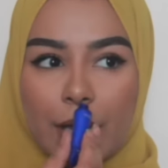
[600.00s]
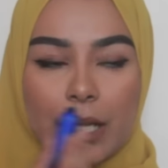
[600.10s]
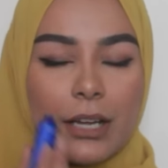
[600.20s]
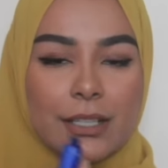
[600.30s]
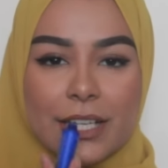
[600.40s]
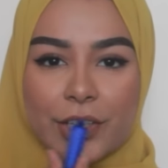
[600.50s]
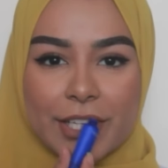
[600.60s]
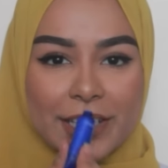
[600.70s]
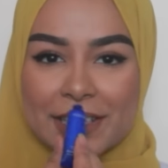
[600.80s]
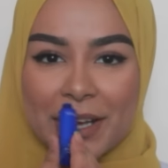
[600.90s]
I can't tell
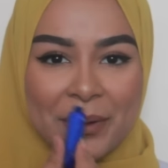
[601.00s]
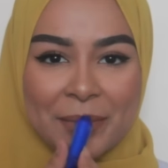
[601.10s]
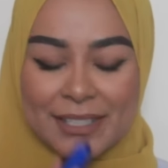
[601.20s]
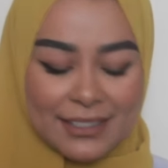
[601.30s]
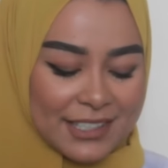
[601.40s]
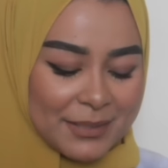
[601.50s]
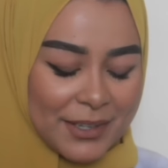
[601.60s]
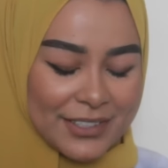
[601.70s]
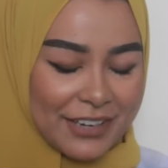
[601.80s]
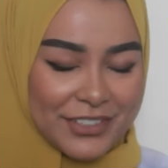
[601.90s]
you guys how amazing this
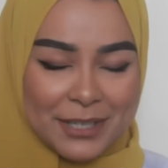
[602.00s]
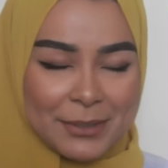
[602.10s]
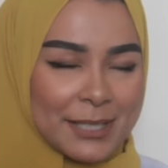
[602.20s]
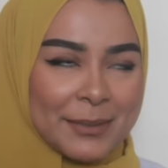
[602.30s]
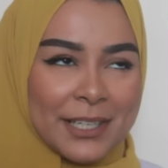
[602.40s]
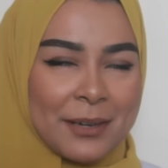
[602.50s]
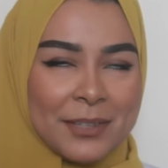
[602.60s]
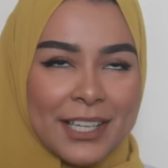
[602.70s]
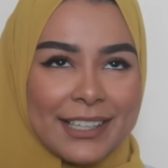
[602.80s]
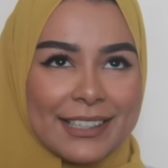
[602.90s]
smells. Every time I smell it,
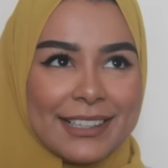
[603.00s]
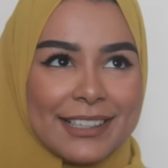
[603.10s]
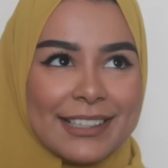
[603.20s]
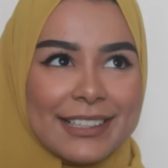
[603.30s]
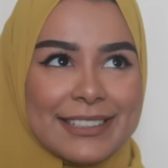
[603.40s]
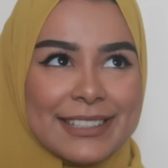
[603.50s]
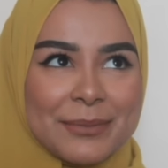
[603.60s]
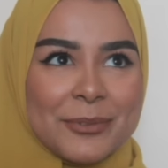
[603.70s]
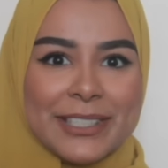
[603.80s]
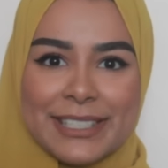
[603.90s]
I'm like,
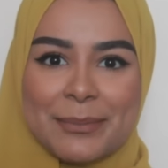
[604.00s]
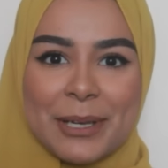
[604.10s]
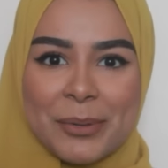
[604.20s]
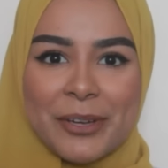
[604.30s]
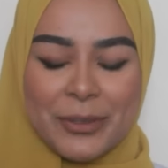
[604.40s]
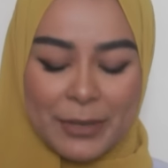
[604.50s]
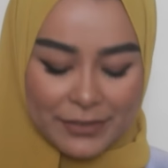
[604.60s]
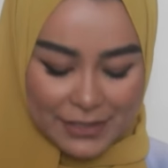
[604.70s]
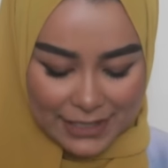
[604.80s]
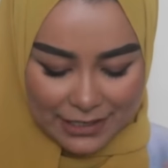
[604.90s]
someone needs to make a perfume out
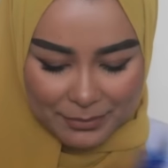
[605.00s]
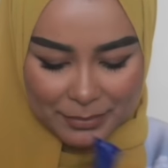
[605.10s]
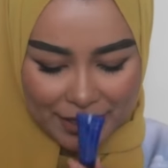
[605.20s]
of this scent.